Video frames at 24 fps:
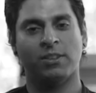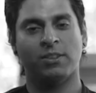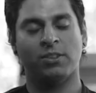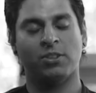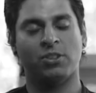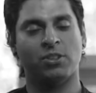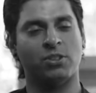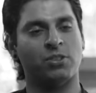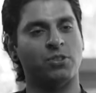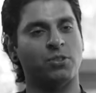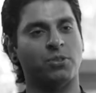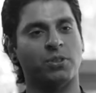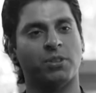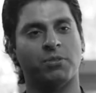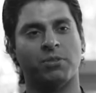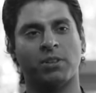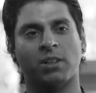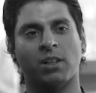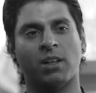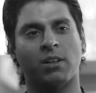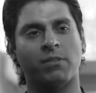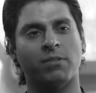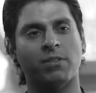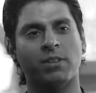Just know the
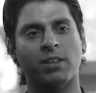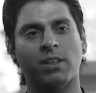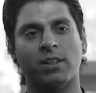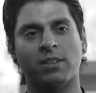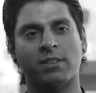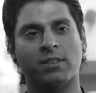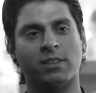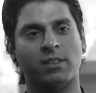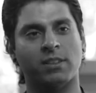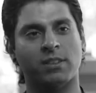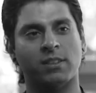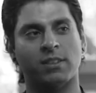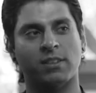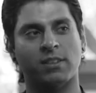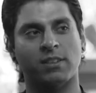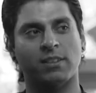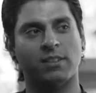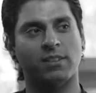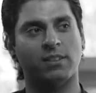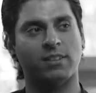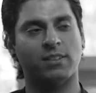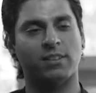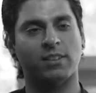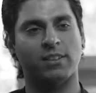recovery isn't
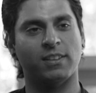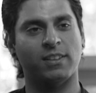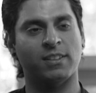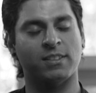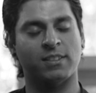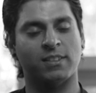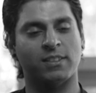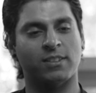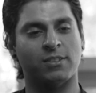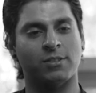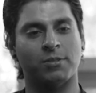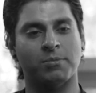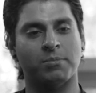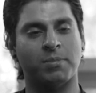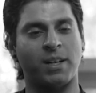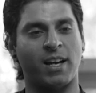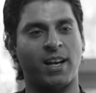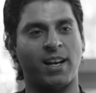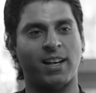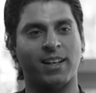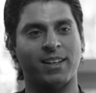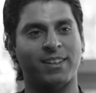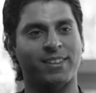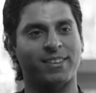too
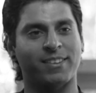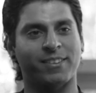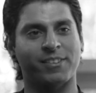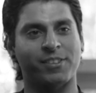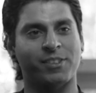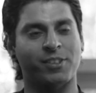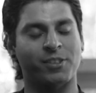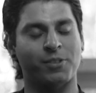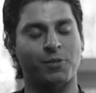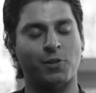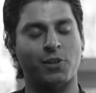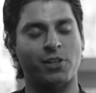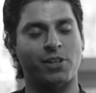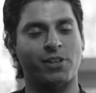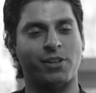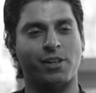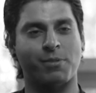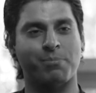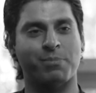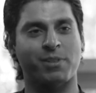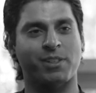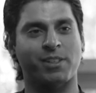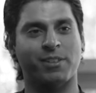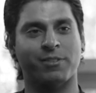bad. You're
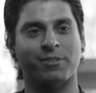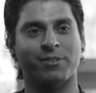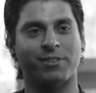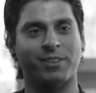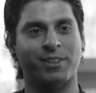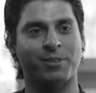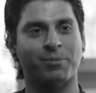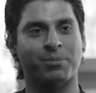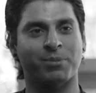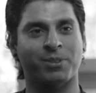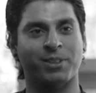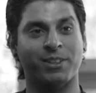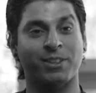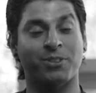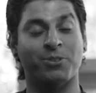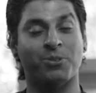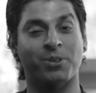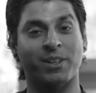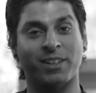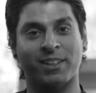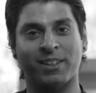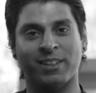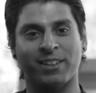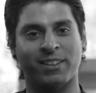up in your feet pretty
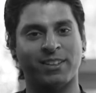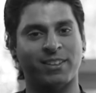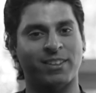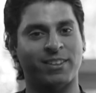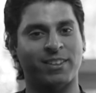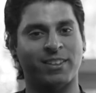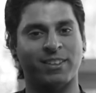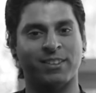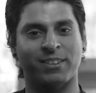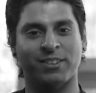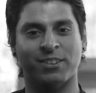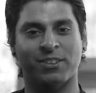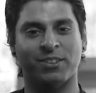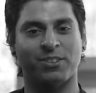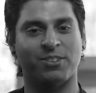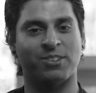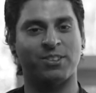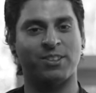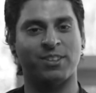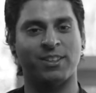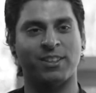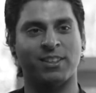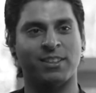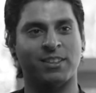quick here, and you can go
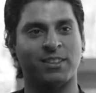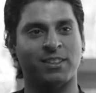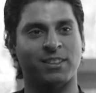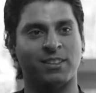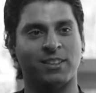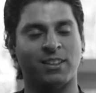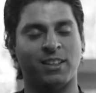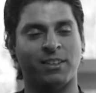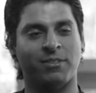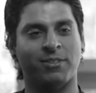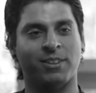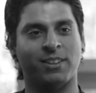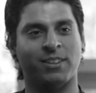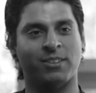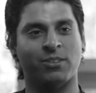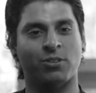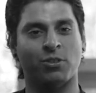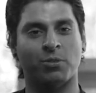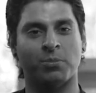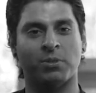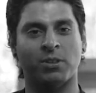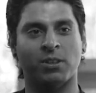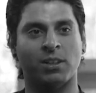on living a normal